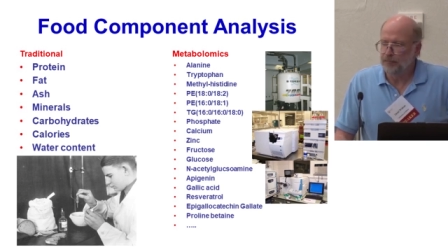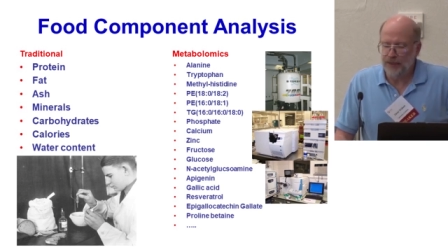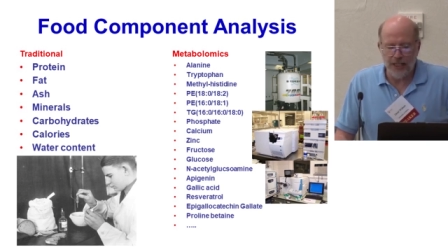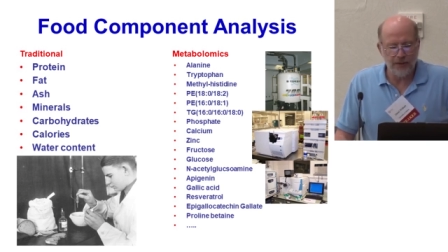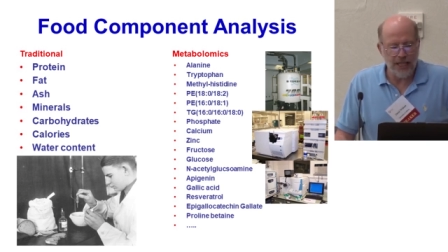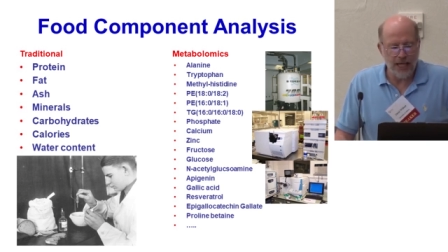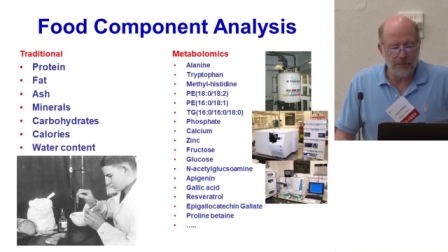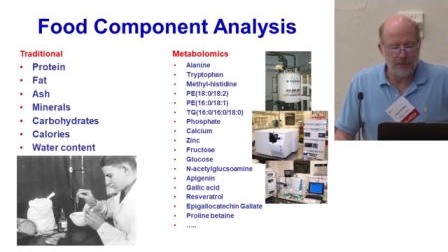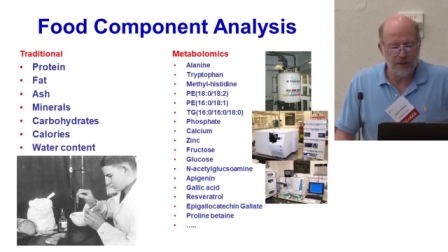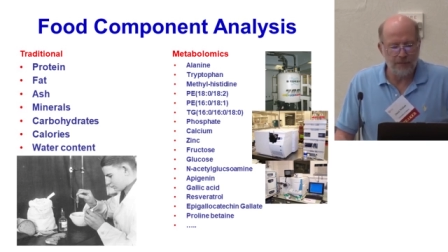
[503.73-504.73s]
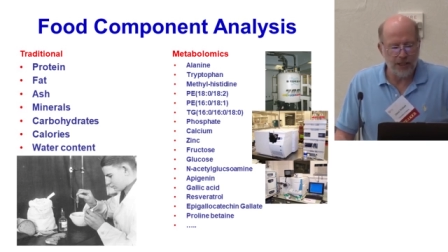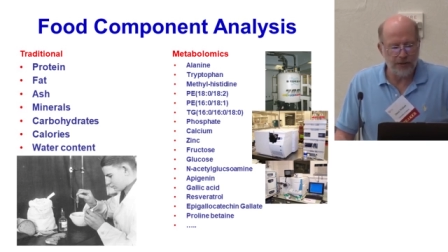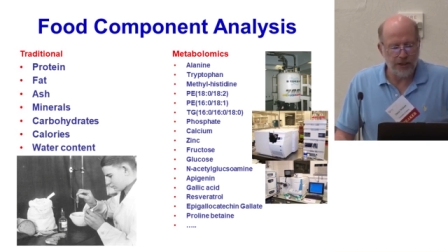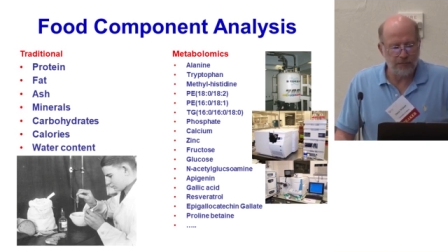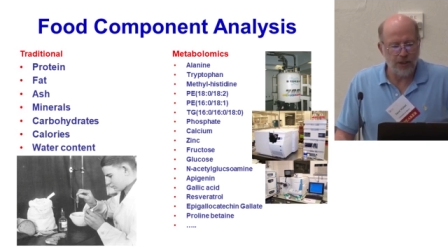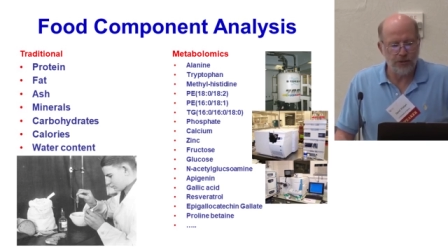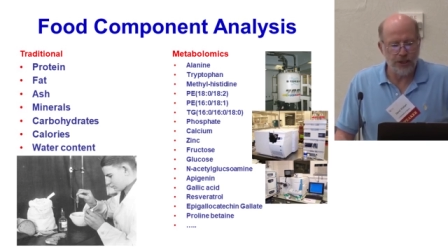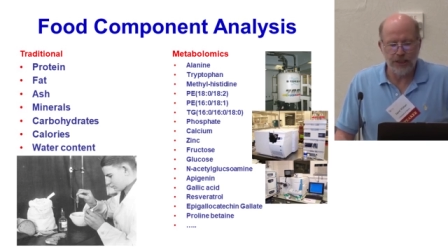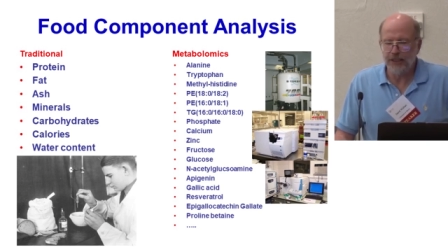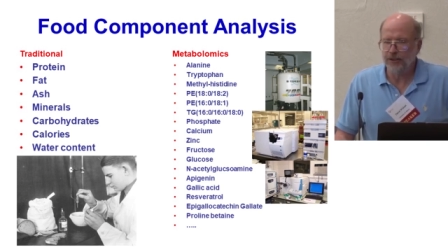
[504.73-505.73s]
generally happy with measuring the
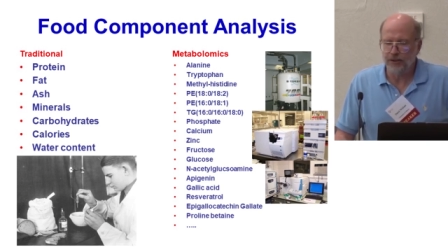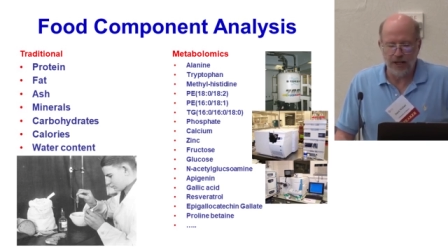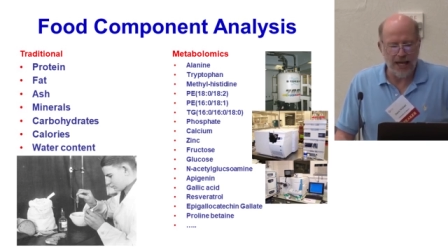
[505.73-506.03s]
protein or